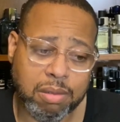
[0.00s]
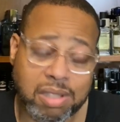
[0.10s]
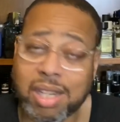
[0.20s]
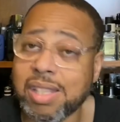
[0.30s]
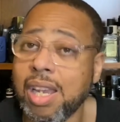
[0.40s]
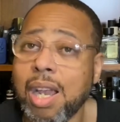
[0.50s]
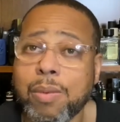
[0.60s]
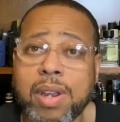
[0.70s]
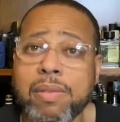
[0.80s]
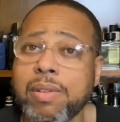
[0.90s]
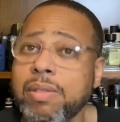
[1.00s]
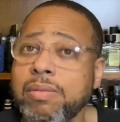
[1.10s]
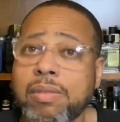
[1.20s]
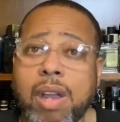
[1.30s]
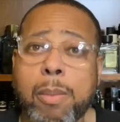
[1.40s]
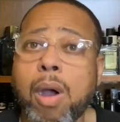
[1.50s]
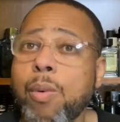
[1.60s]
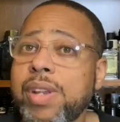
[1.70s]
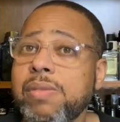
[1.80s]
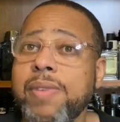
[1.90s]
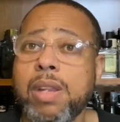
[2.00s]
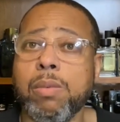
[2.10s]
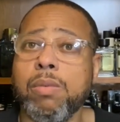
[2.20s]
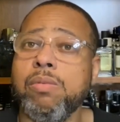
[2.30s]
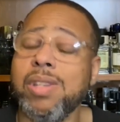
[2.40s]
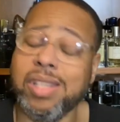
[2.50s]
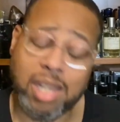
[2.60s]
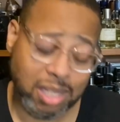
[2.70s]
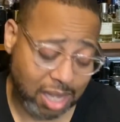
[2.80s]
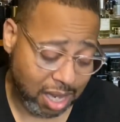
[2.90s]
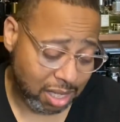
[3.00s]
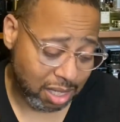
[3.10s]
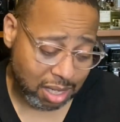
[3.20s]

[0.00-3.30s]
TikTok, wherever. I'm always available. Just hit that.